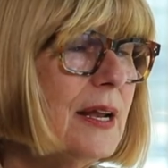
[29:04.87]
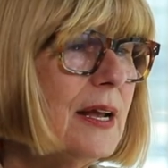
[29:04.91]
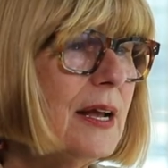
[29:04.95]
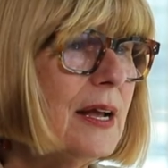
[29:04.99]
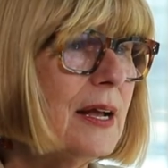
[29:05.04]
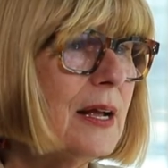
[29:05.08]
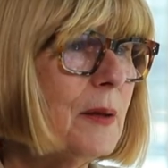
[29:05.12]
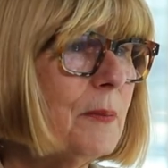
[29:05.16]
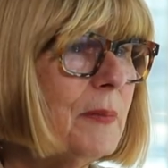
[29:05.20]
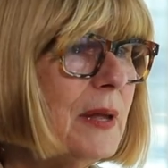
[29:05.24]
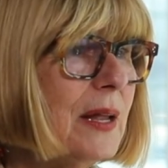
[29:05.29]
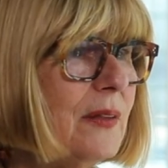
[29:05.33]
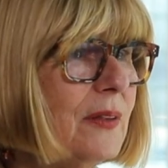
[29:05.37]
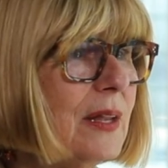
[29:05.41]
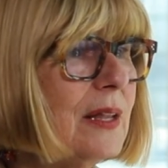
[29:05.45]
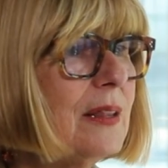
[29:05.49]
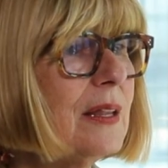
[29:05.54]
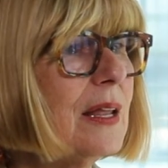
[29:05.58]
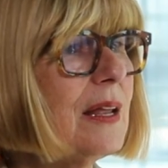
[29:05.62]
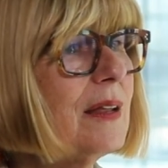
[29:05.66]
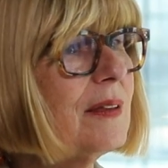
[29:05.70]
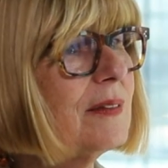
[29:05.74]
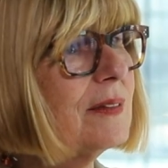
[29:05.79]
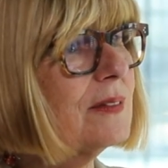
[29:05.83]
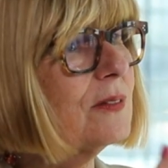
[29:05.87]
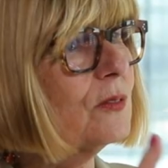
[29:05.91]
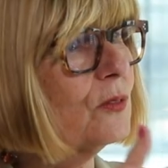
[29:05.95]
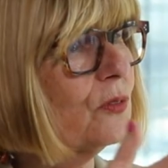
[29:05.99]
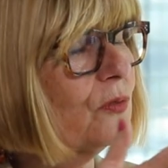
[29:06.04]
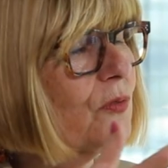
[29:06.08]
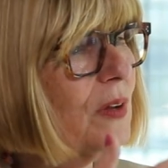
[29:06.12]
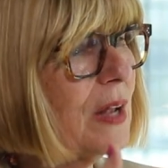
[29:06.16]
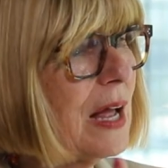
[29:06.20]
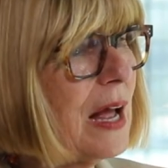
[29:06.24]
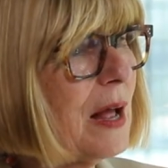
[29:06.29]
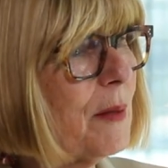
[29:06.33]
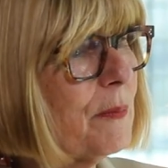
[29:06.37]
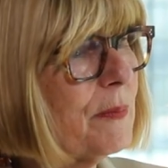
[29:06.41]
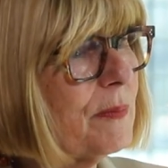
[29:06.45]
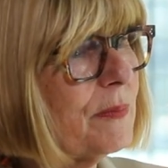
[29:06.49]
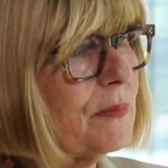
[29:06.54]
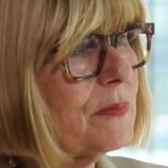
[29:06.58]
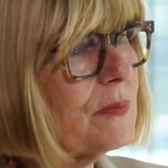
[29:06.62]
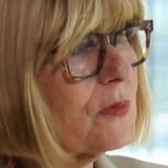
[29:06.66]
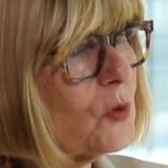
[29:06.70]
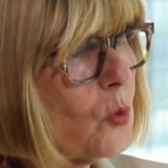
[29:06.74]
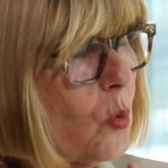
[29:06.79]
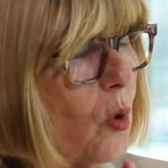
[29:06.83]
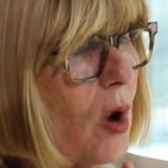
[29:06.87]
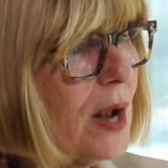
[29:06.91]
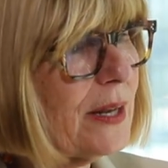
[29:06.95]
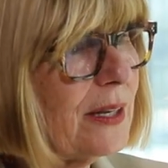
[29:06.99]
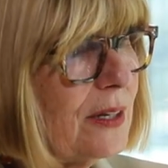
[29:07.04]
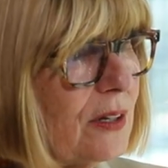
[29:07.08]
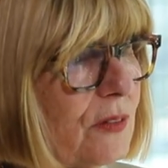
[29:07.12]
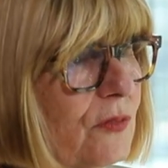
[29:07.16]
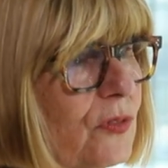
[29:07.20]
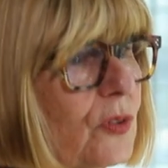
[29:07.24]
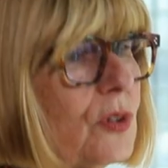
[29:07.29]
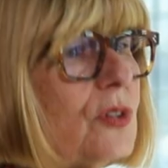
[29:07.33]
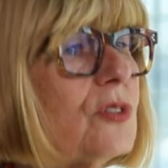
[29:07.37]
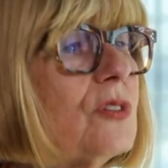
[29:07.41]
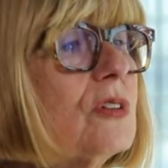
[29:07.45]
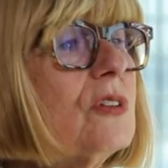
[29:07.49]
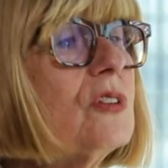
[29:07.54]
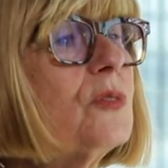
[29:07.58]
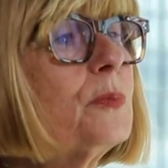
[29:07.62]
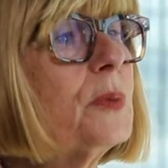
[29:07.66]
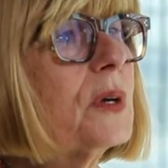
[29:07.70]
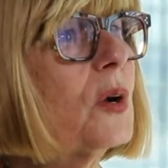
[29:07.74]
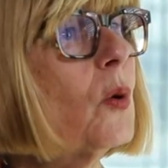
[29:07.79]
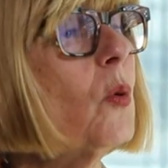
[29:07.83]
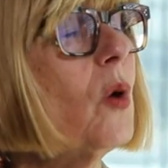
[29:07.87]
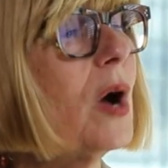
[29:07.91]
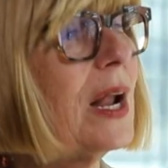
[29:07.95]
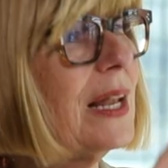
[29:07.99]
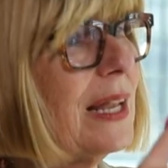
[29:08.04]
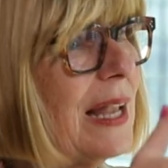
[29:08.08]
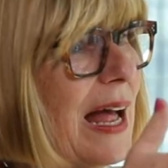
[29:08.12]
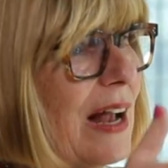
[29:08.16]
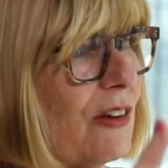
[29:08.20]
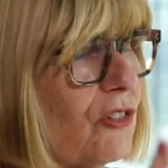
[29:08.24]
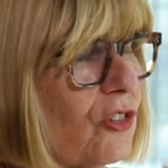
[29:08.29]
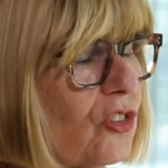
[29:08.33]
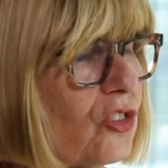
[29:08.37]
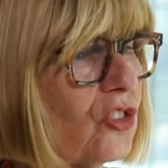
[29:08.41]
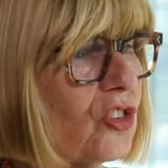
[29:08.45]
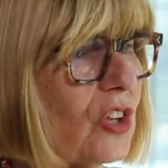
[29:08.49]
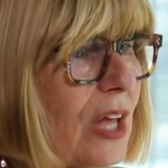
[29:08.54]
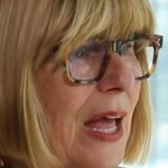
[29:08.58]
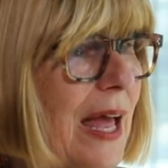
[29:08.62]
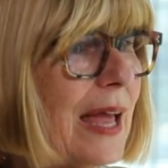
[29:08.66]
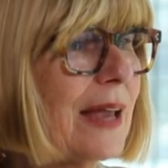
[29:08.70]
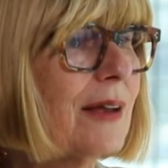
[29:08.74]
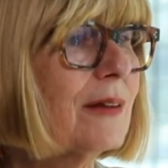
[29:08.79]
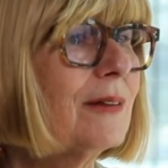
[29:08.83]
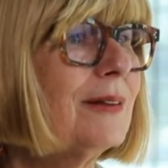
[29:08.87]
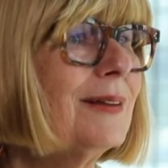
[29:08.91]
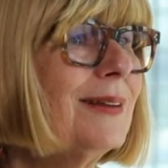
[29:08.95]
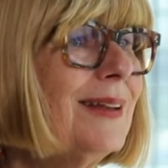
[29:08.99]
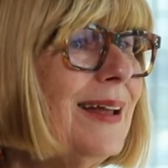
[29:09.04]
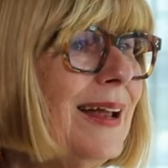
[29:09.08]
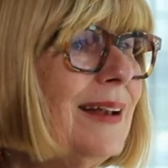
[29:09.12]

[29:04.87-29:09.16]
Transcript: And then there's sort of quite inadvertent but quite large scale,